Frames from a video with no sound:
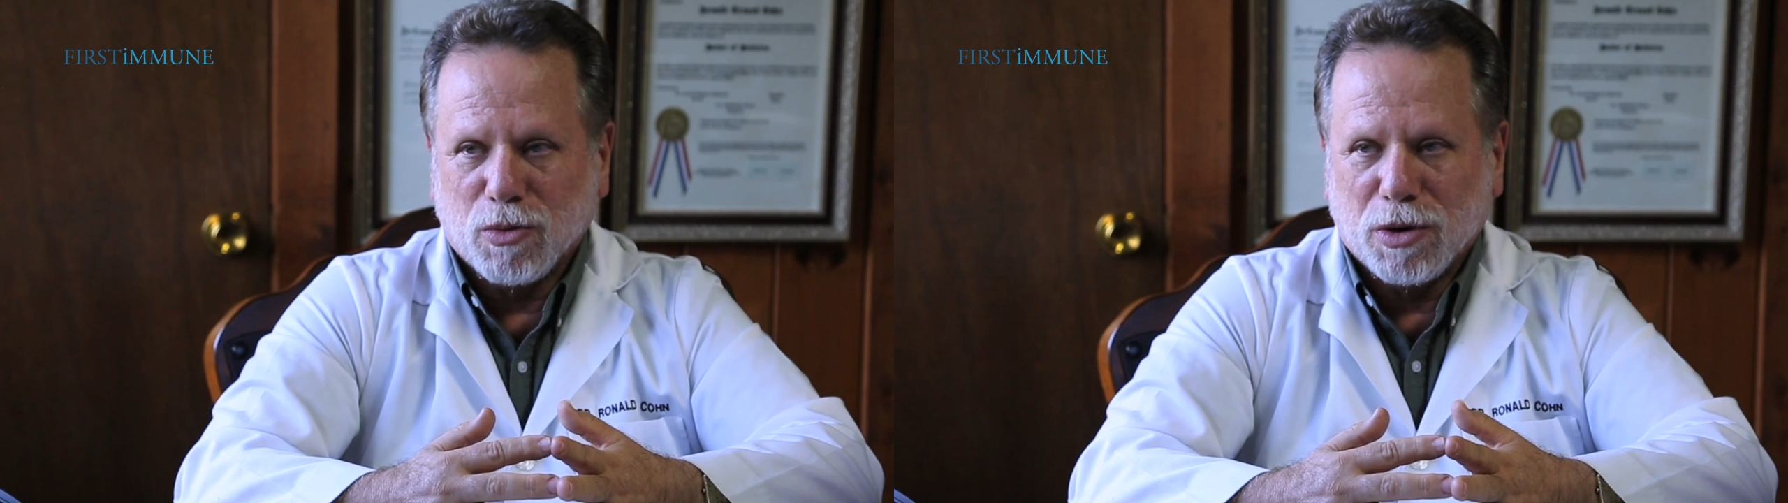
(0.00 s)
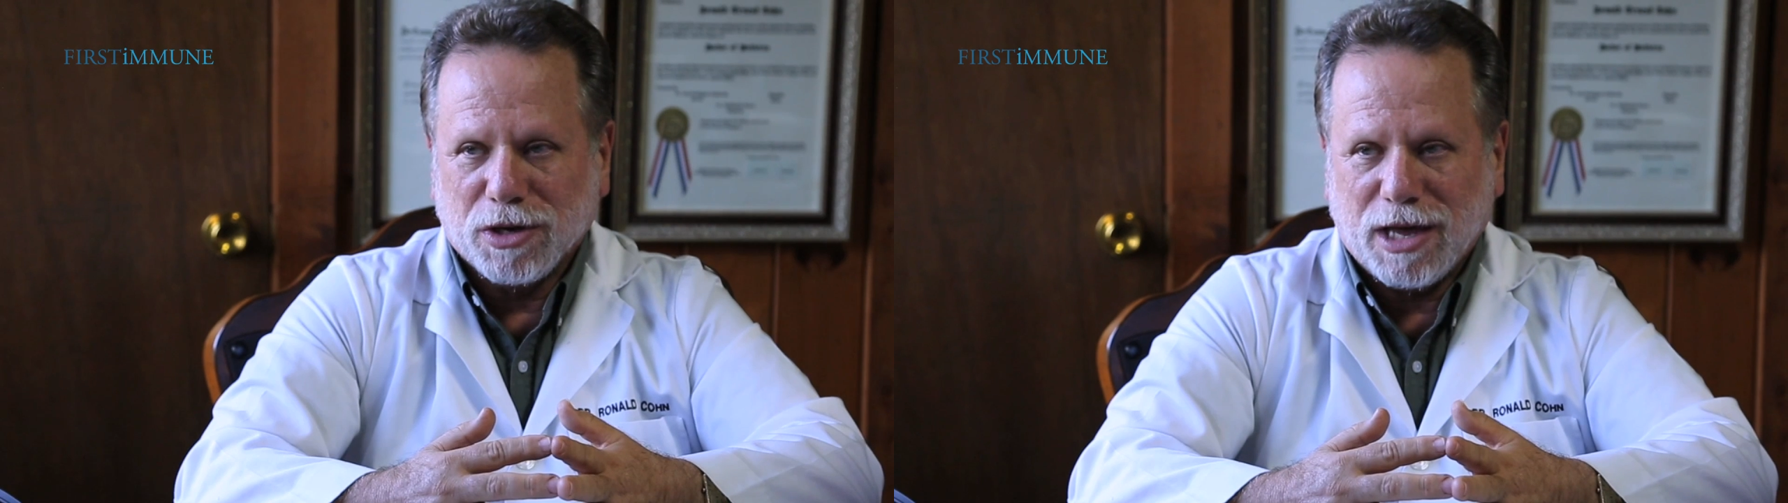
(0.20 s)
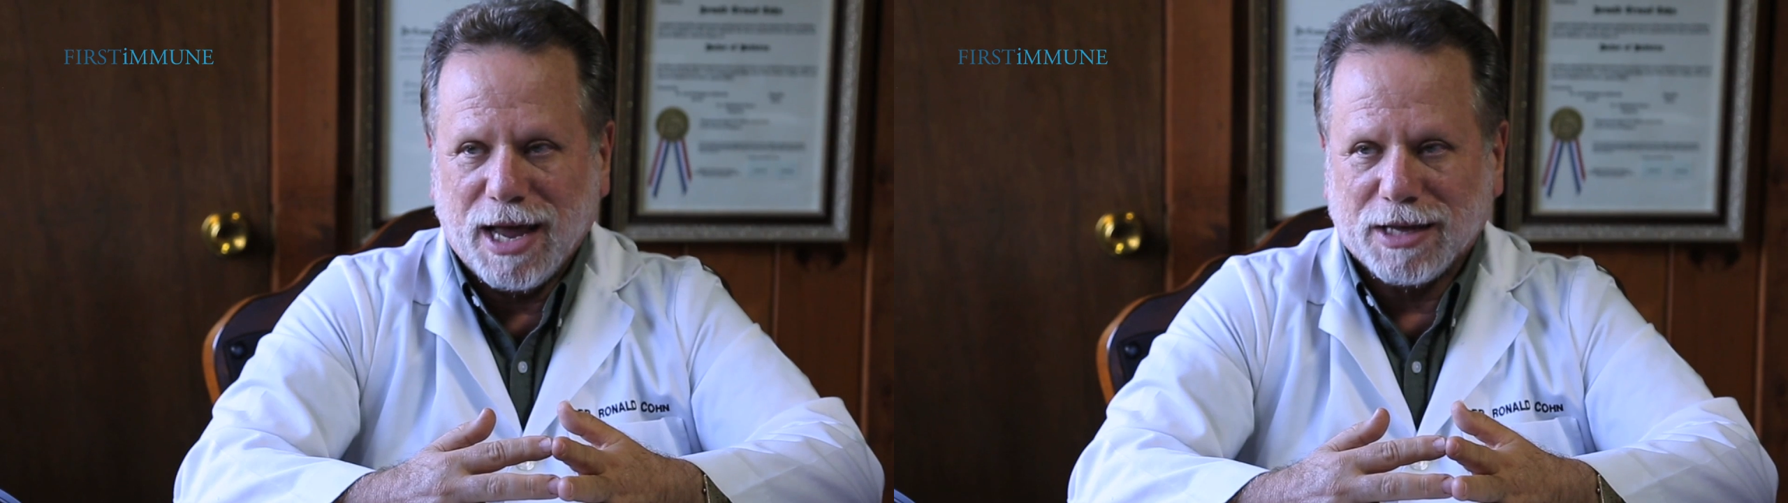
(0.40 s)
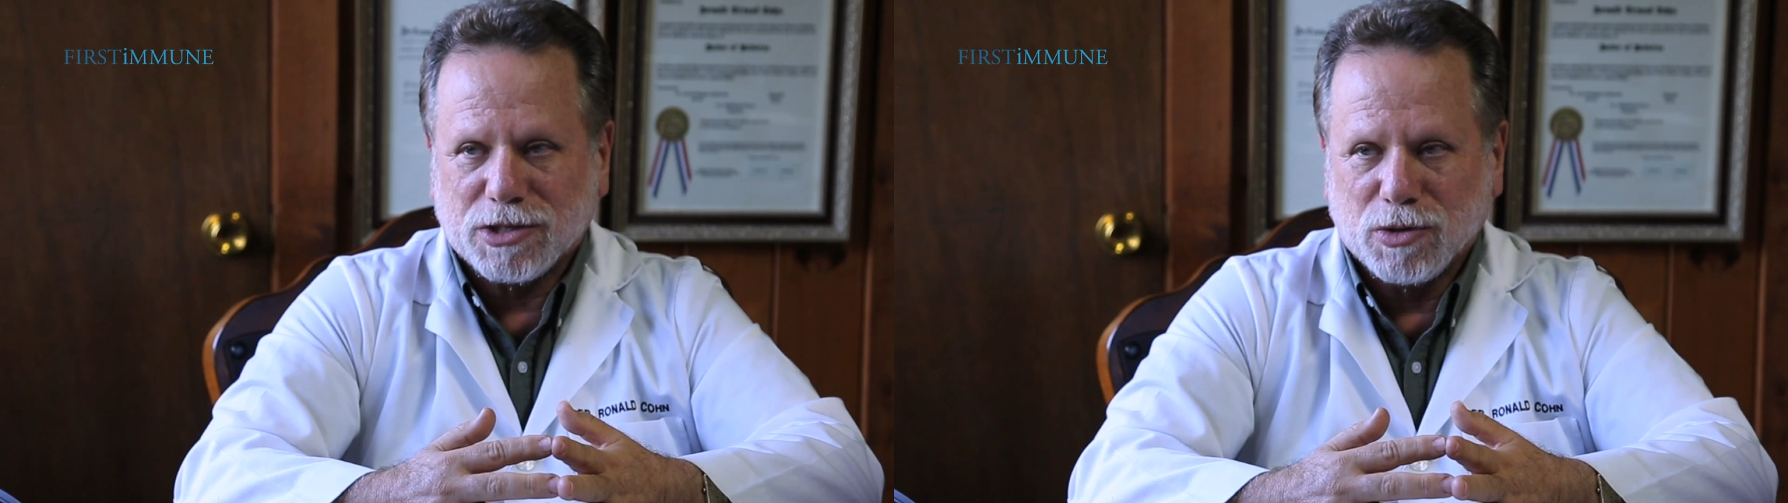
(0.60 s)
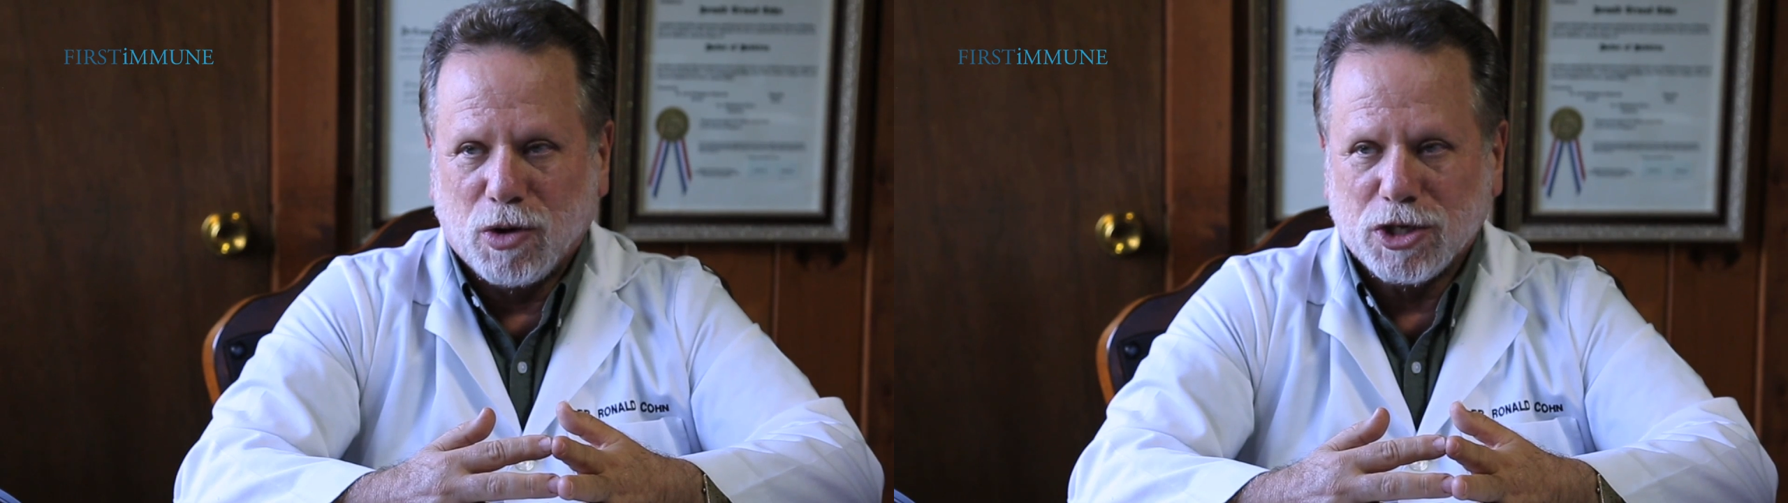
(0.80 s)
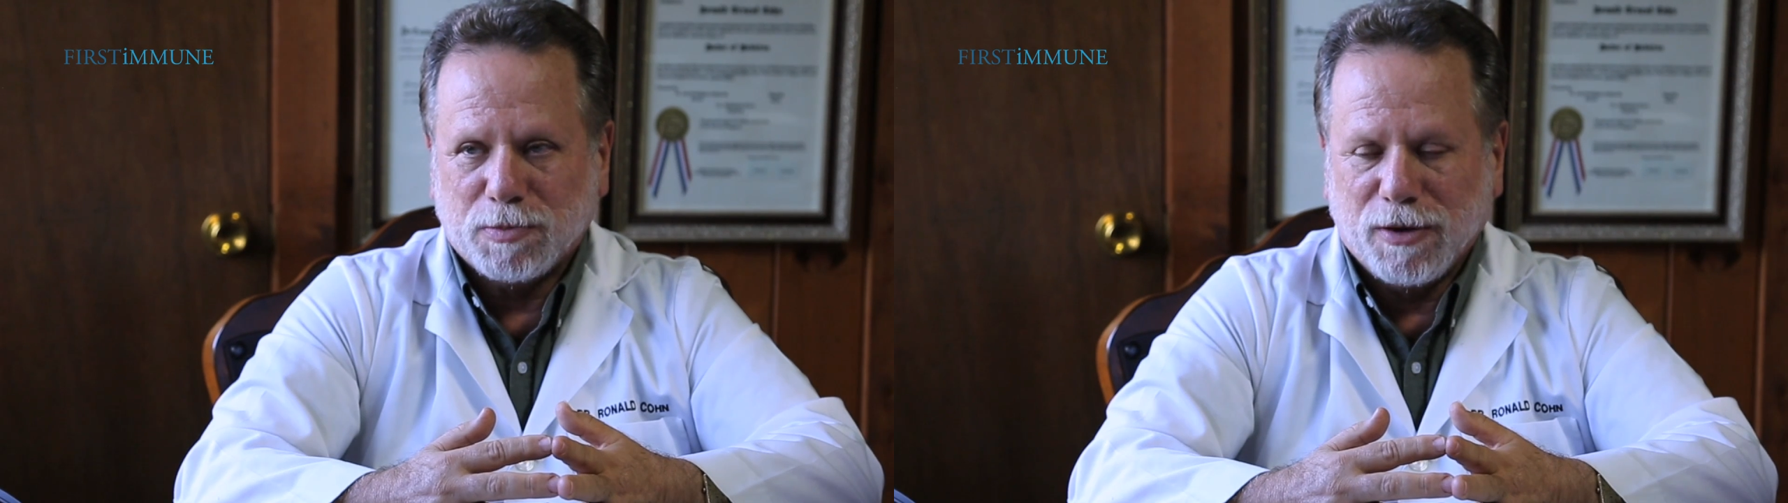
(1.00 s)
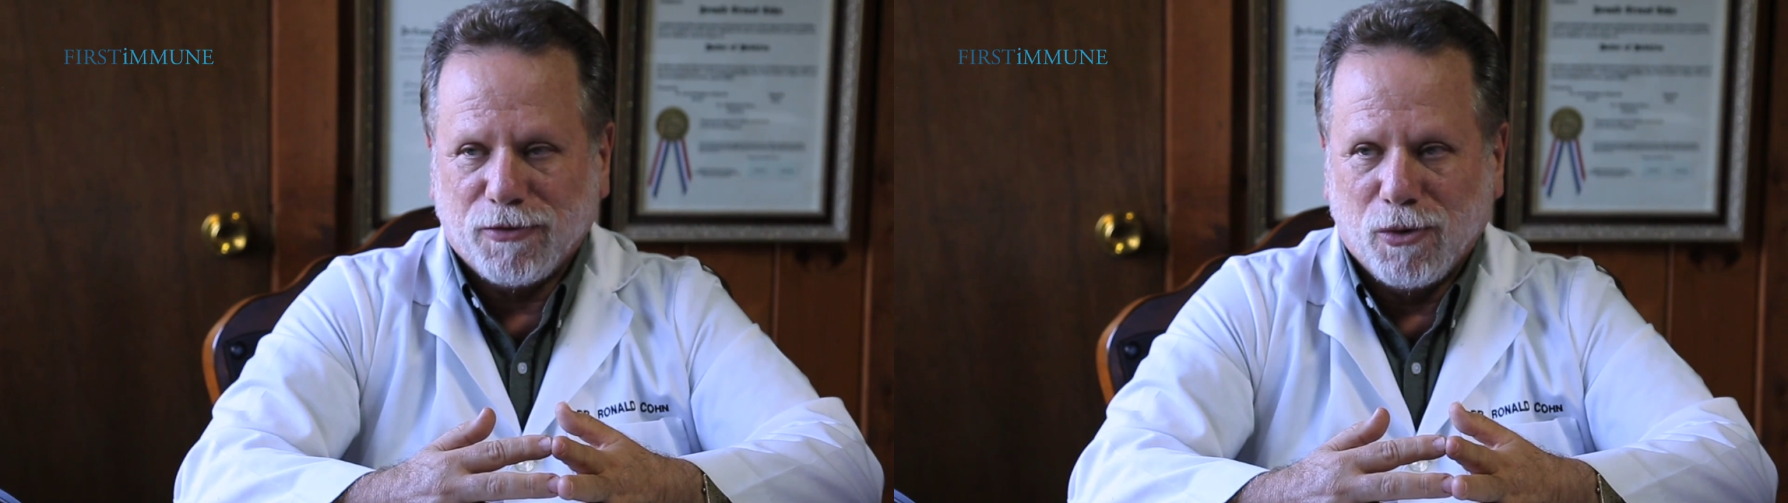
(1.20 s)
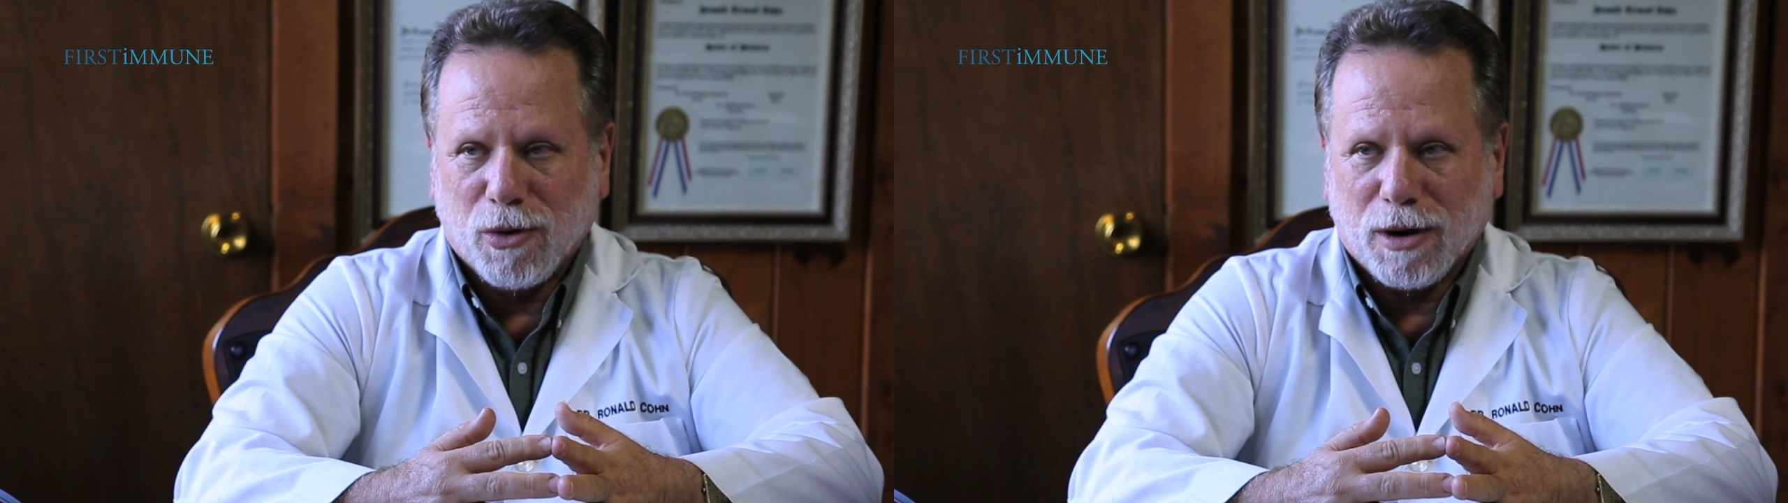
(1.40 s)
where the cancer was
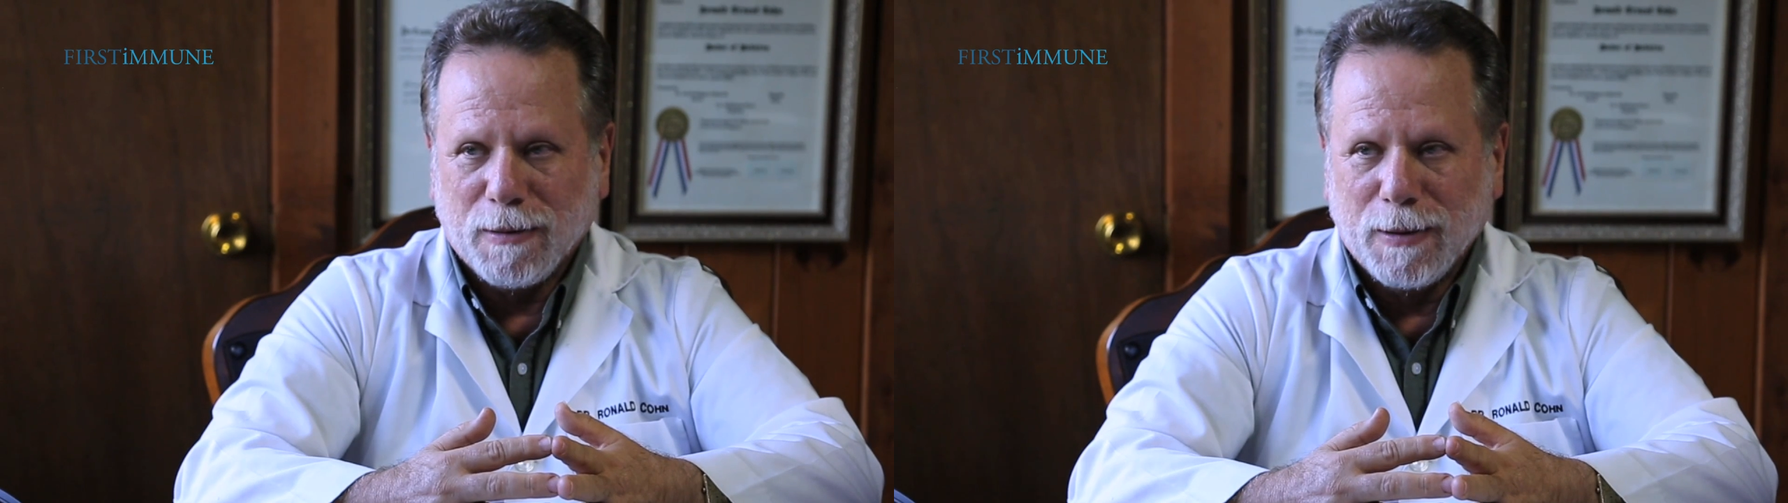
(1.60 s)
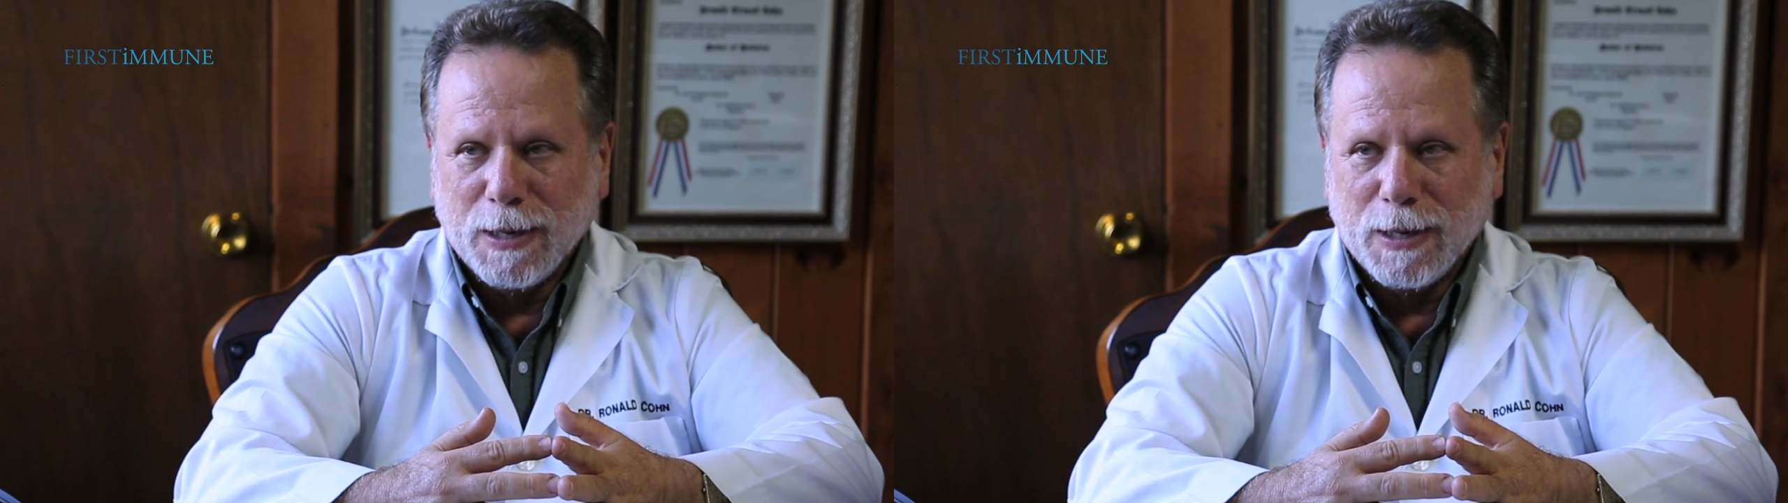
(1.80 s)
before,